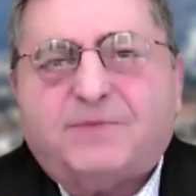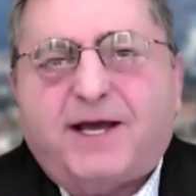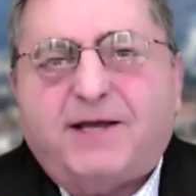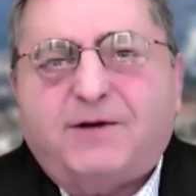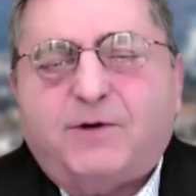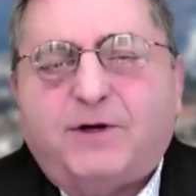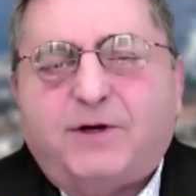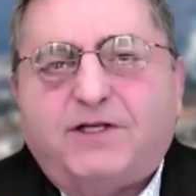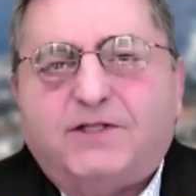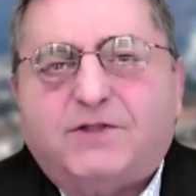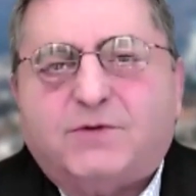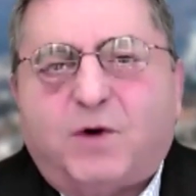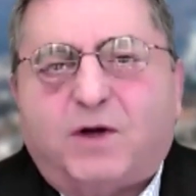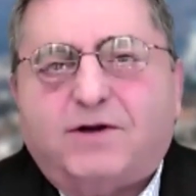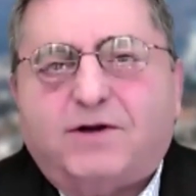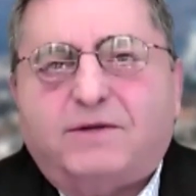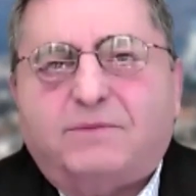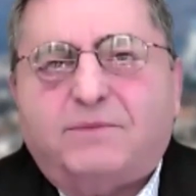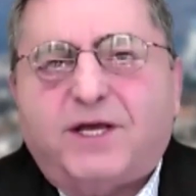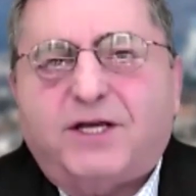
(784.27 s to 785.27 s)
by the way, is
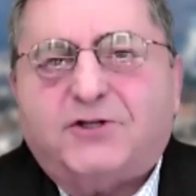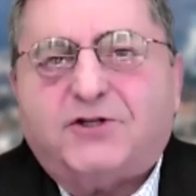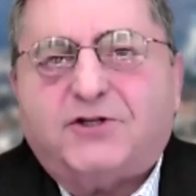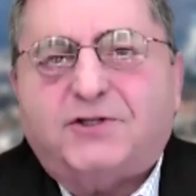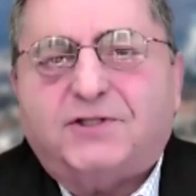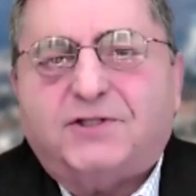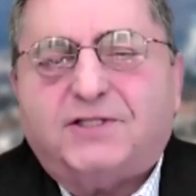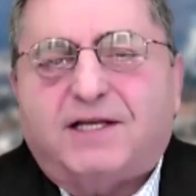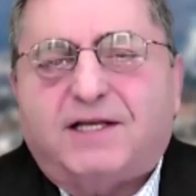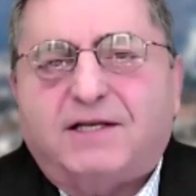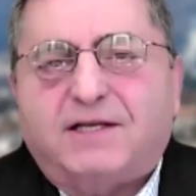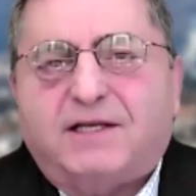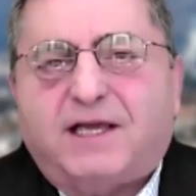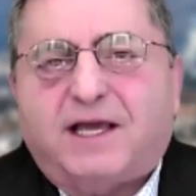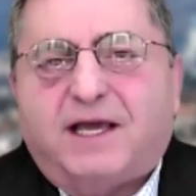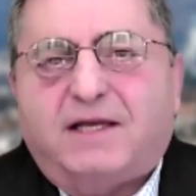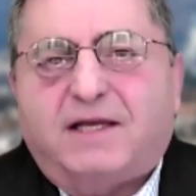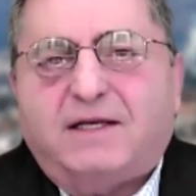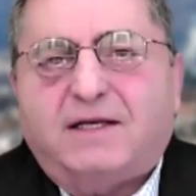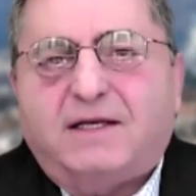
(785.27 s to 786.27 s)
one of the measures that you
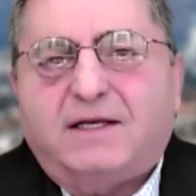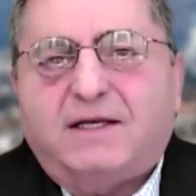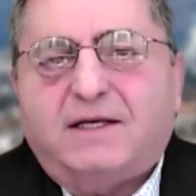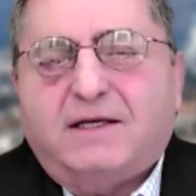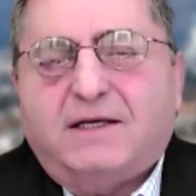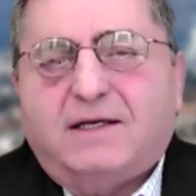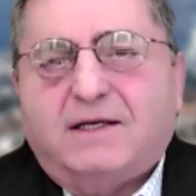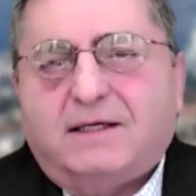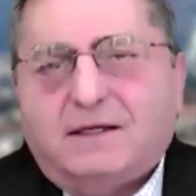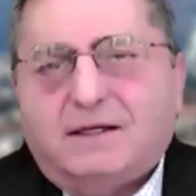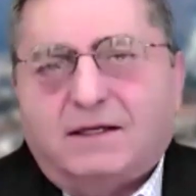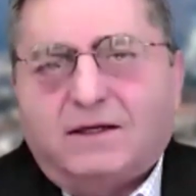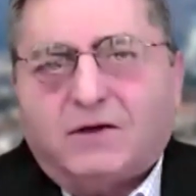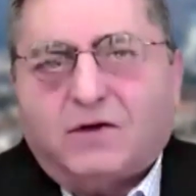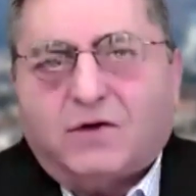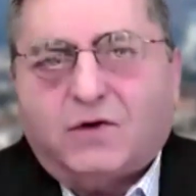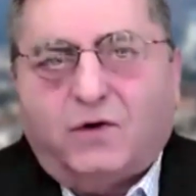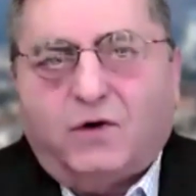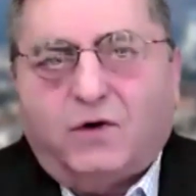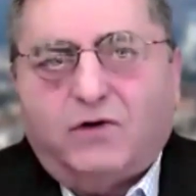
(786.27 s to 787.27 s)
can
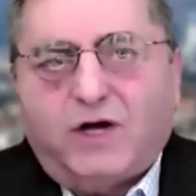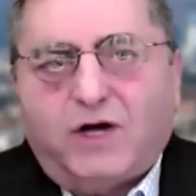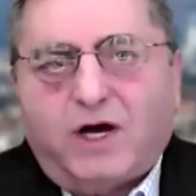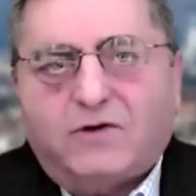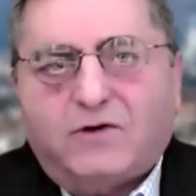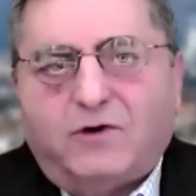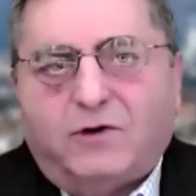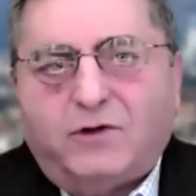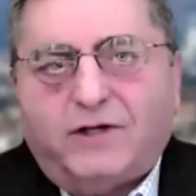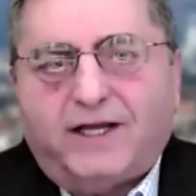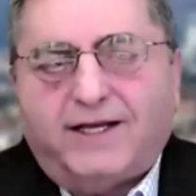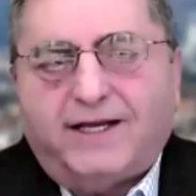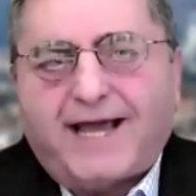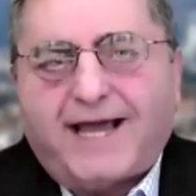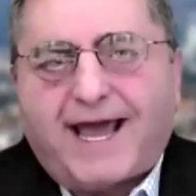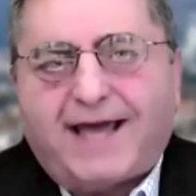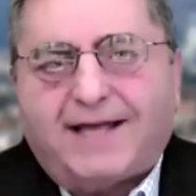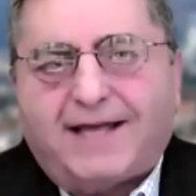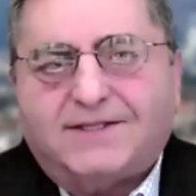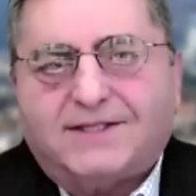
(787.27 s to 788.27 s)
quote unquote
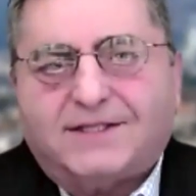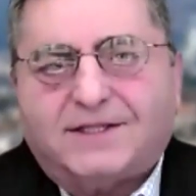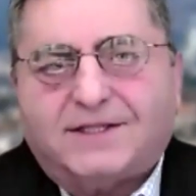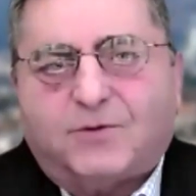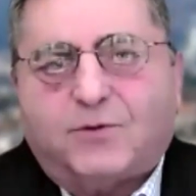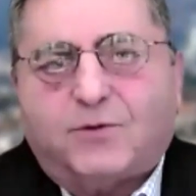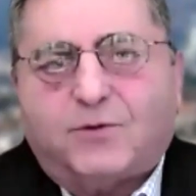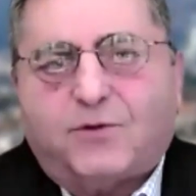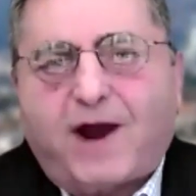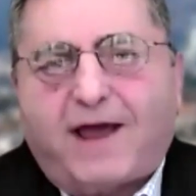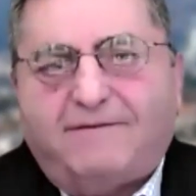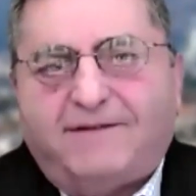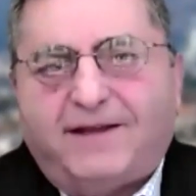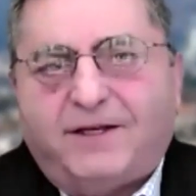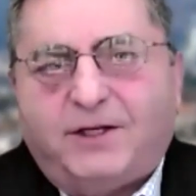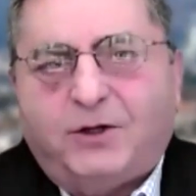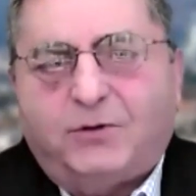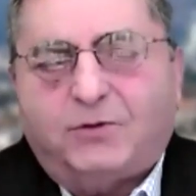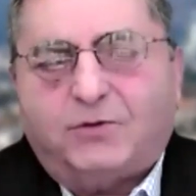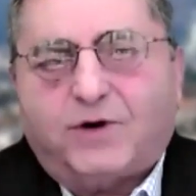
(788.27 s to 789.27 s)
enhance
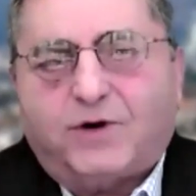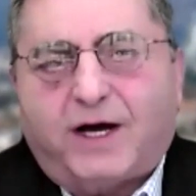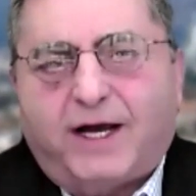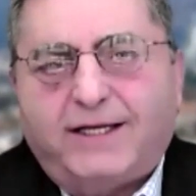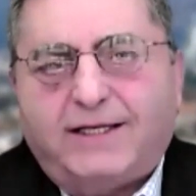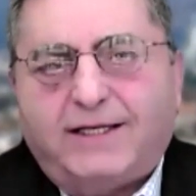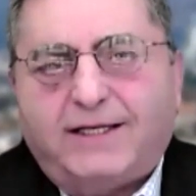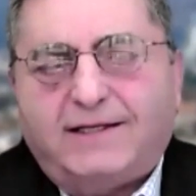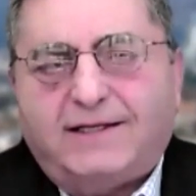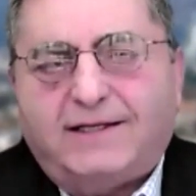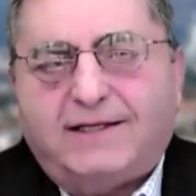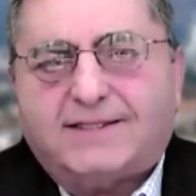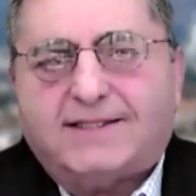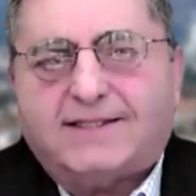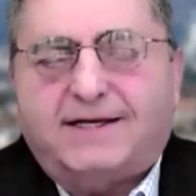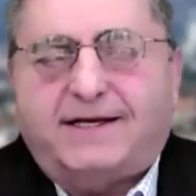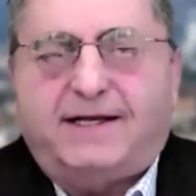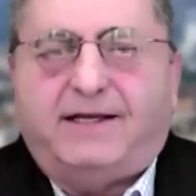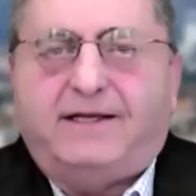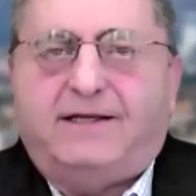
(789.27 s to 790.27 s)
revenue, right? In the
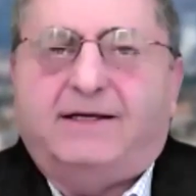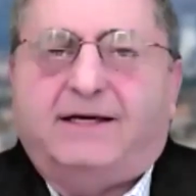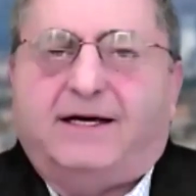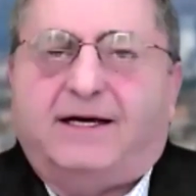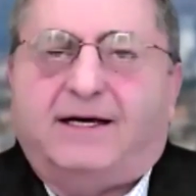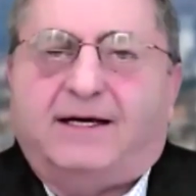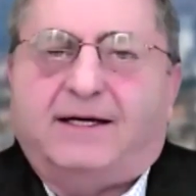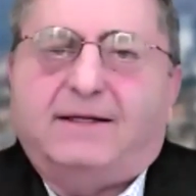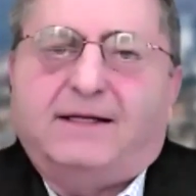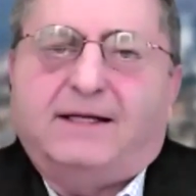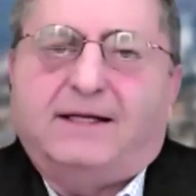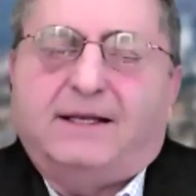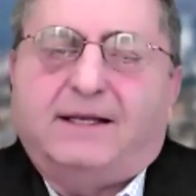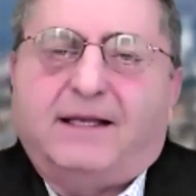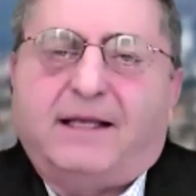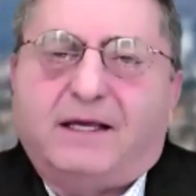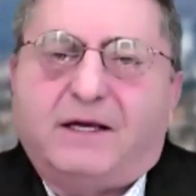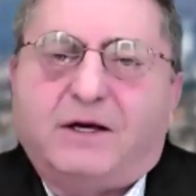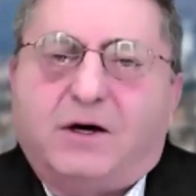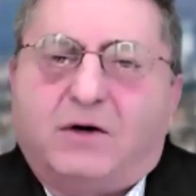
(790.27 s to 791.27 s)
city uh,
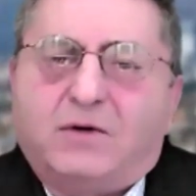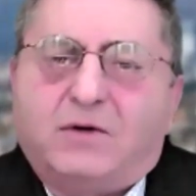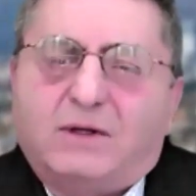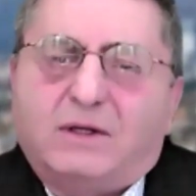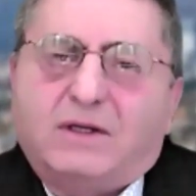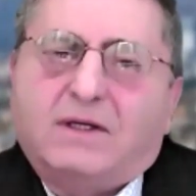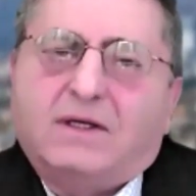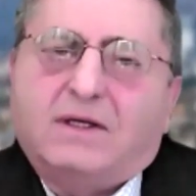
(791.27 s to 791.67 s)
lingo.